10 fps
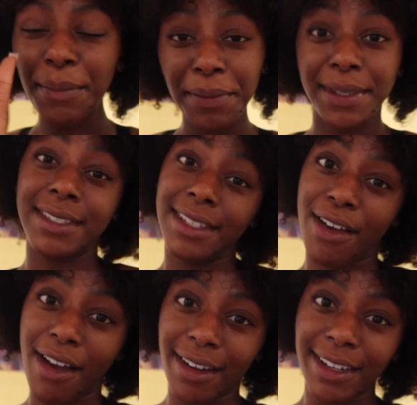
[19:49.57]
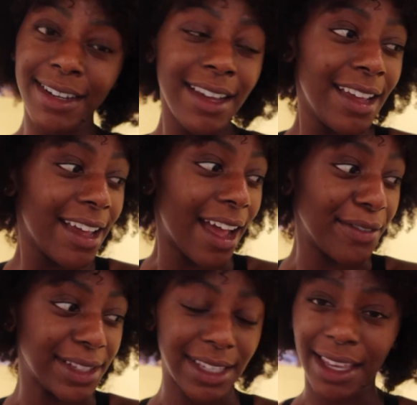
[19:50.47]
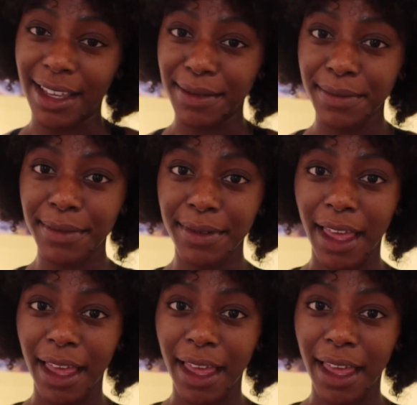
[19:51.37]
I'm a Miss DR. I really am.